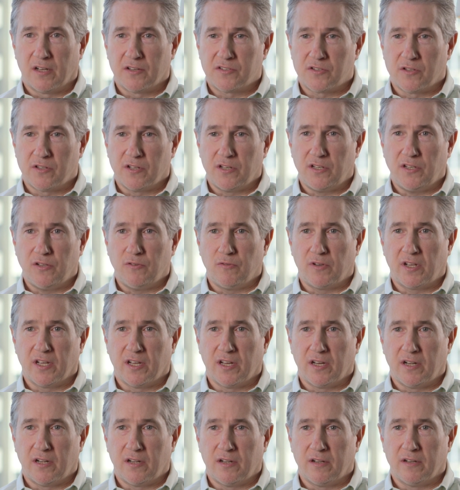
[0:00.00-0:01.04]
so that you
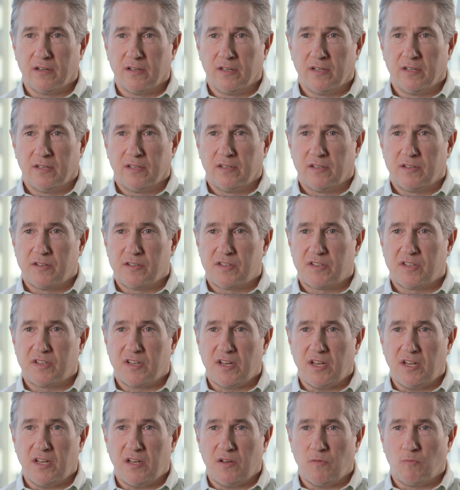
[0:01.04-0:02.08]
can
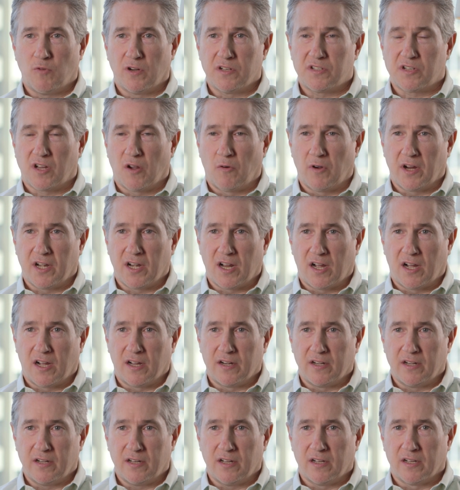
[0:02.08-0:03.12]
see what's going
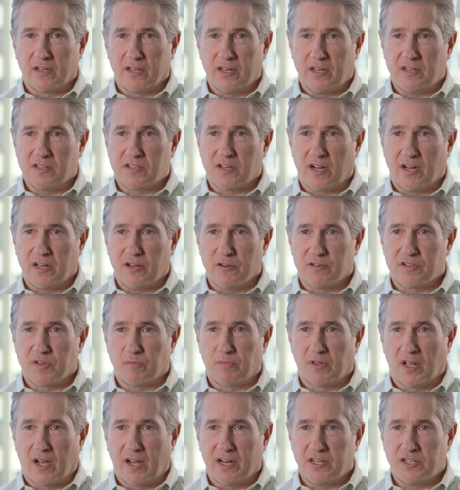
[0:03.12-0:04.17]
on inside your
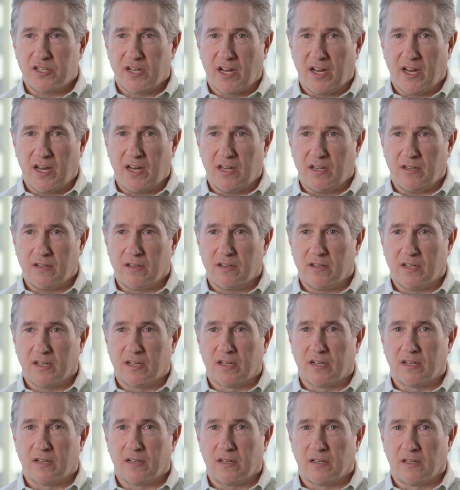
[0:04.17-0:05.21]
supply chain,
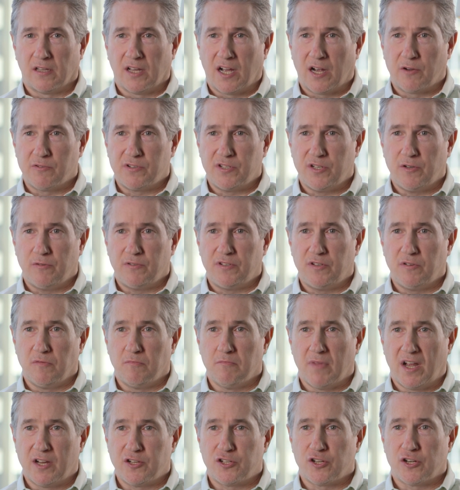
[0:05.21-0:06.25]
allows you to
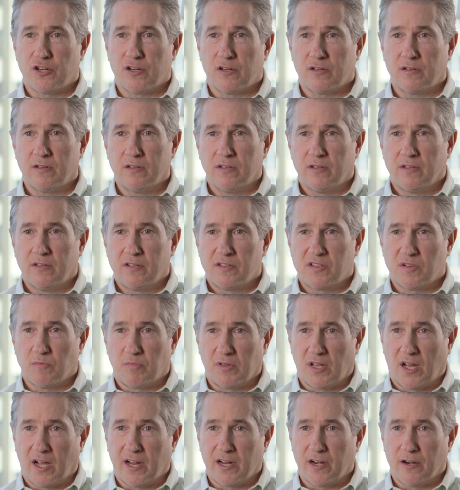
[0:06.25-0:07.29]
measure
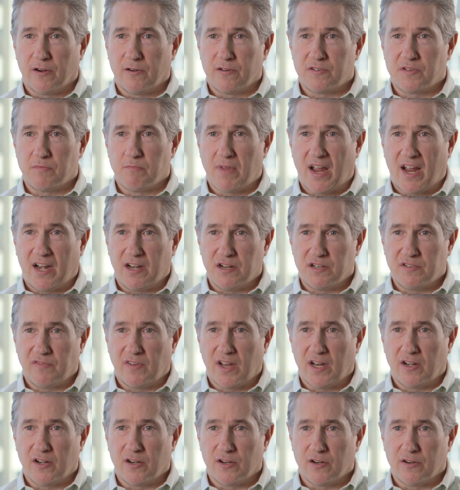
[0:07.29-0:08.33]
suppliers, manage
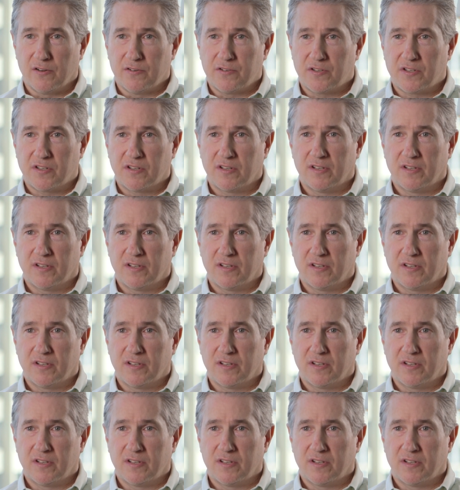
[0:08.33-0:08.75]
vendors,